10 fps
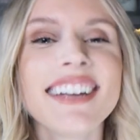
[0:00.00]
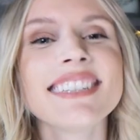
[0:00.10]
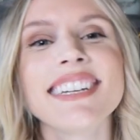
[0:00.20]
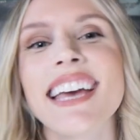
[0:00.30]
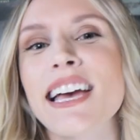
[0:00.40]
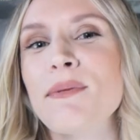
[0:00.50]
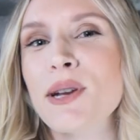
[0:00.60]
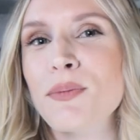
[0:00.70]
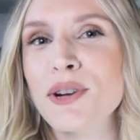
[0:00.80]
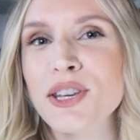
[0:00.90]
Today I'm
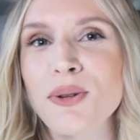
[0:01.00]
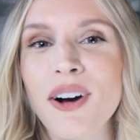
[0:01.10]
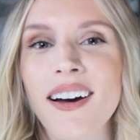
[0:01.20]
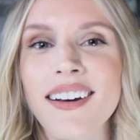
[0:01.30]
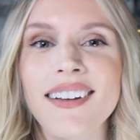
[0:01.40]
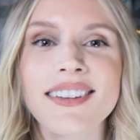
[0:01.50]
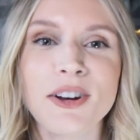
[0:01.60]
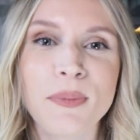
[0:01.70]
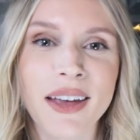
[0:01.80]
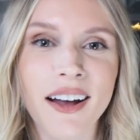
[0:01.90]
gonna bring you on a
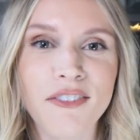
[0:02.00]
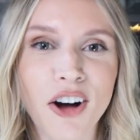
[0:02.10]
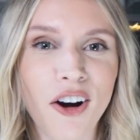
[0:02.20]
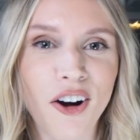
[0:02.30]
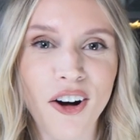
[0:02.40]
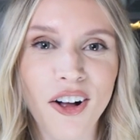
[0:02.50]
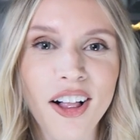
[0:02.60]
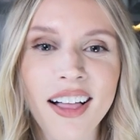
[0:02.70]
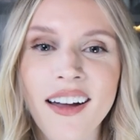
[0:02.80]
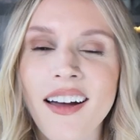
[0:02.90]
little bit of a haul